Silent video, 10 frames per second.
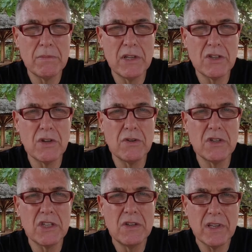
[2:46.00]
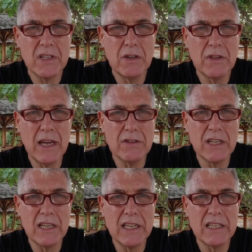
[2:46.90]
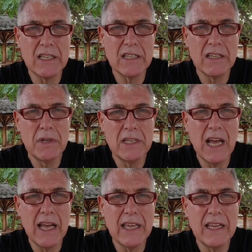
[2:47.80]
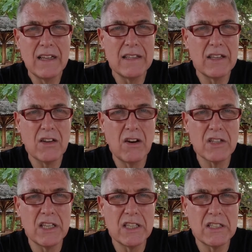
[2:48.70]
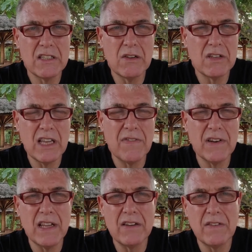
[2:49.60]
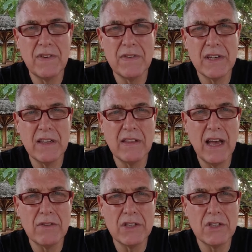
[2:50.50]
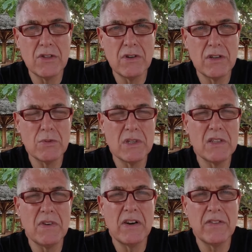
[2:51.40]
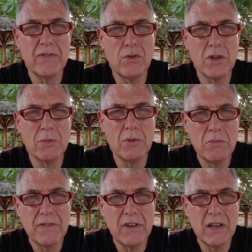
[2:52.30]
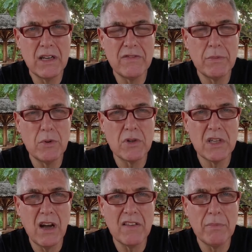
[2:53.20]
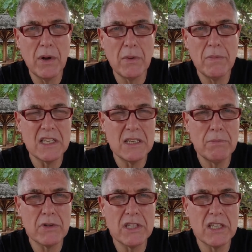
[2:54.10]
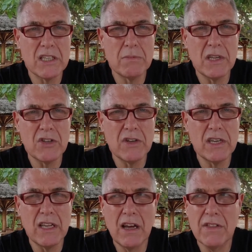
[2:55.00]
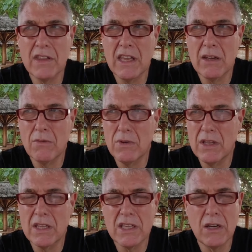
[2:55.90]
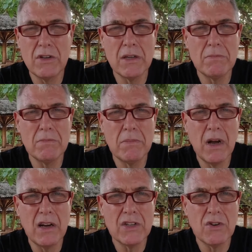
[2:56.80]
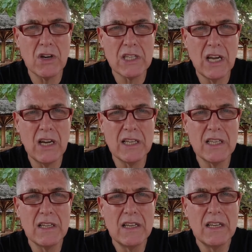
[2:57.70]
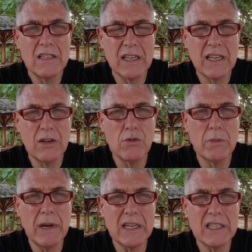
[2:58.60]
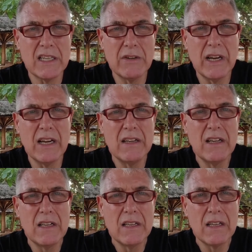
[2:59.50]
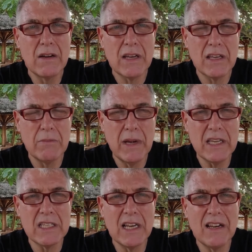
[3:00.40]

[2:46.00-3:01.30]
that treats 2,000 litres per day, the cost is definitely under 15,000 euros, which is very affordable for a liveaboard dive boat. It's a simple system. They treat it, I think, with sodium hydroxide to kill all the bacteria. Okay, you may still